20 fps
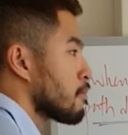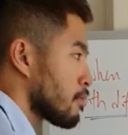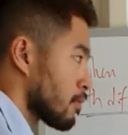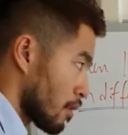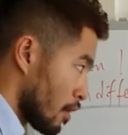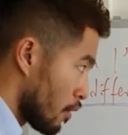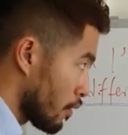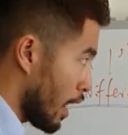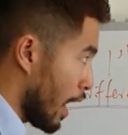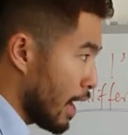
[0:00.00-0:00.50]

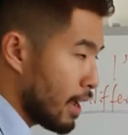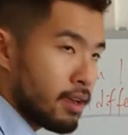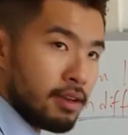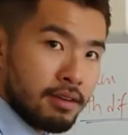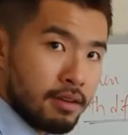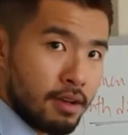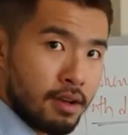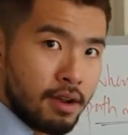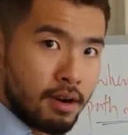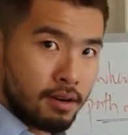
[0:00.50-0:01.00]
Okay,
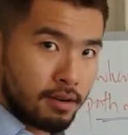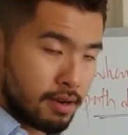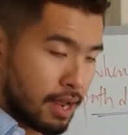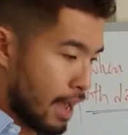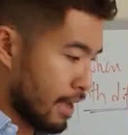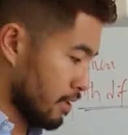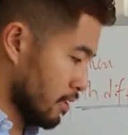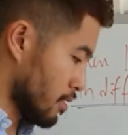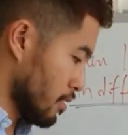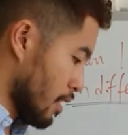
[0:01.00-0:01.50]

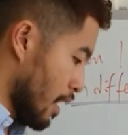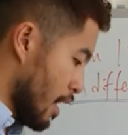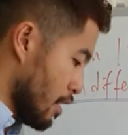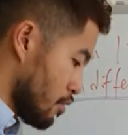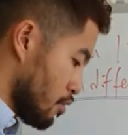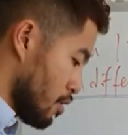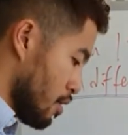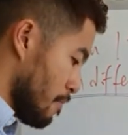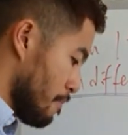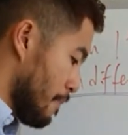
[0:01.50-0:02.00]
let's
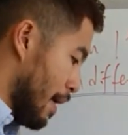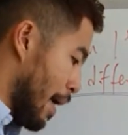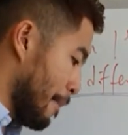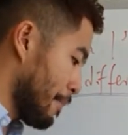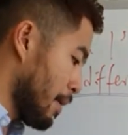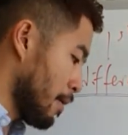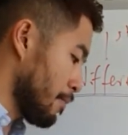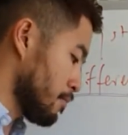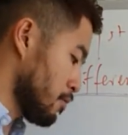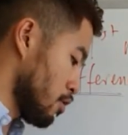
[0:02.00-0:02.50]
actually map
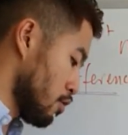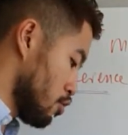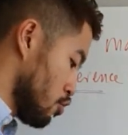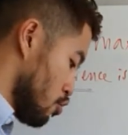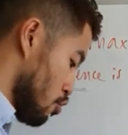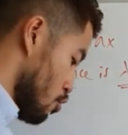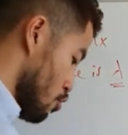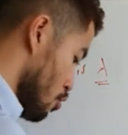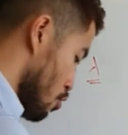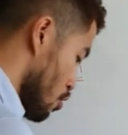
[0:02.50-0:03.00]
out the
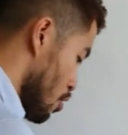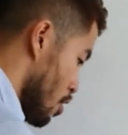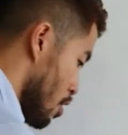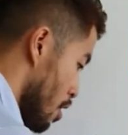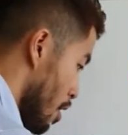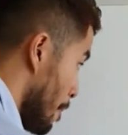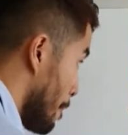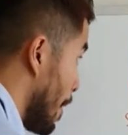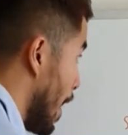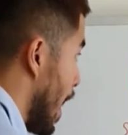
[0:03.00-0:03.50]
two
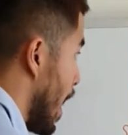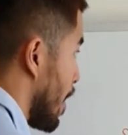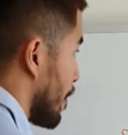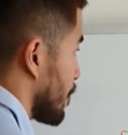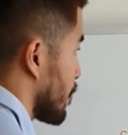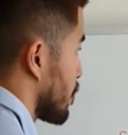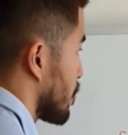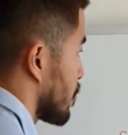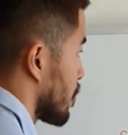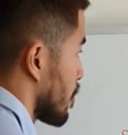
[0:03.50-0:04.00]

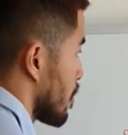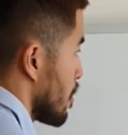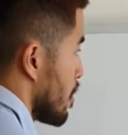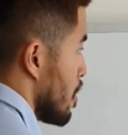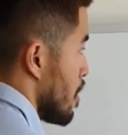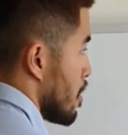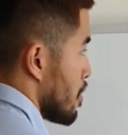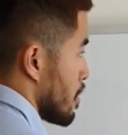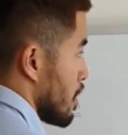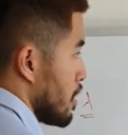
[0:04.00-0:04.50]
paths.
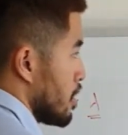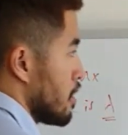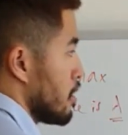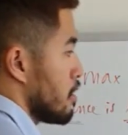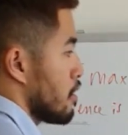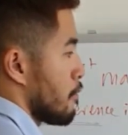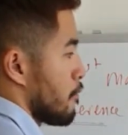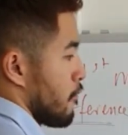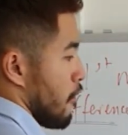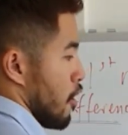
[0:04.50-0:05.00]
This is
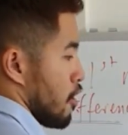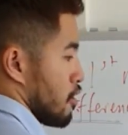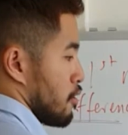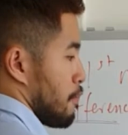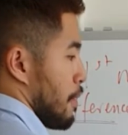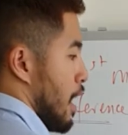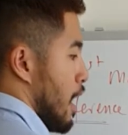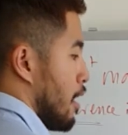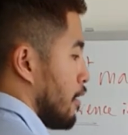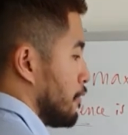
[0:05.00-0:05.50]
the first
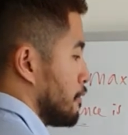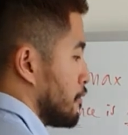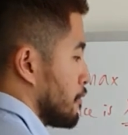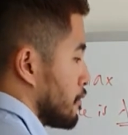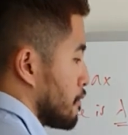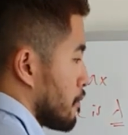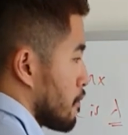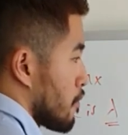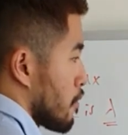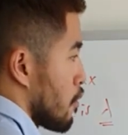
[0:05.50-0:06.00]
path,
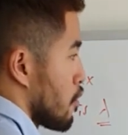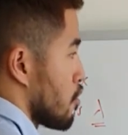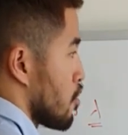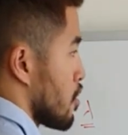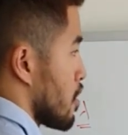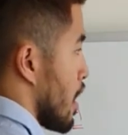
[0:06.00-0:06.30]
which is